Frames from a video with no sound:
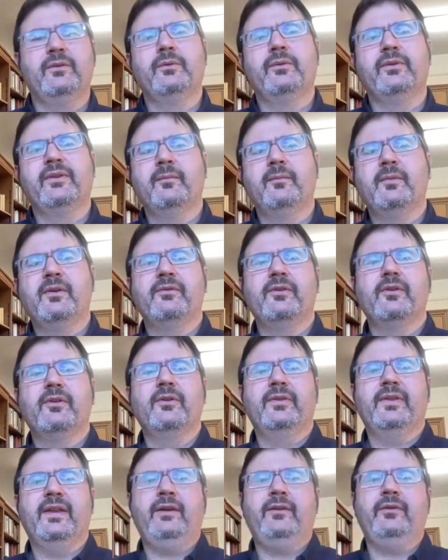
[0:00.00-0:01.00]
some of you
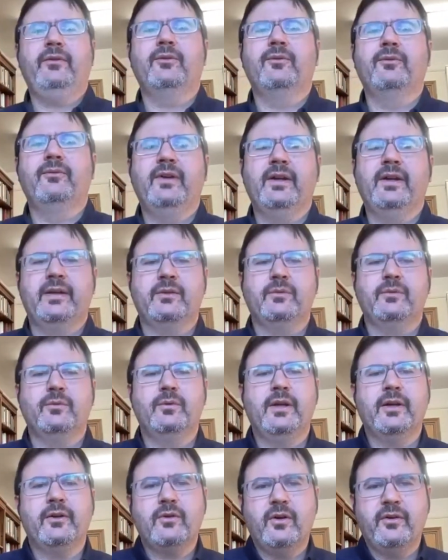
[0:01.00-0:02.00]
thanks to Vera
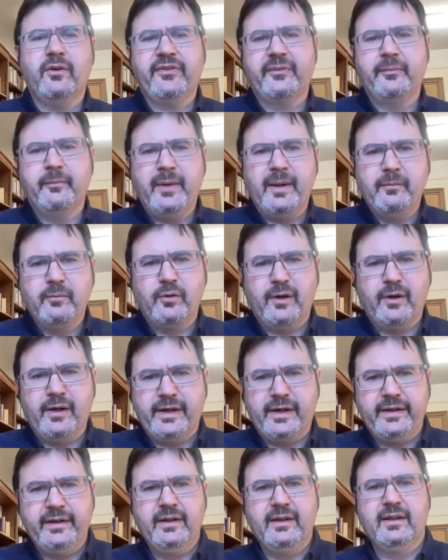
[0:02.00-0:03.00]
Tulyakov's
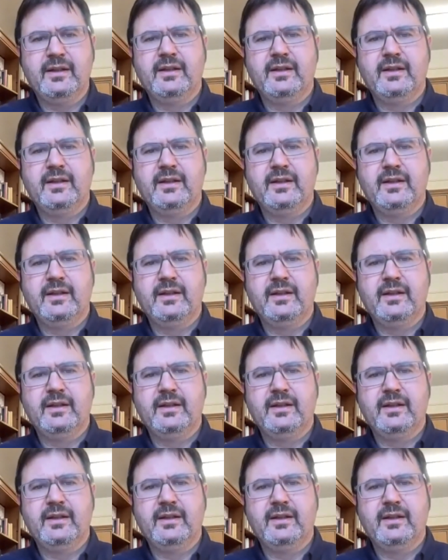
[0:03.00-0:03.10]
memoir,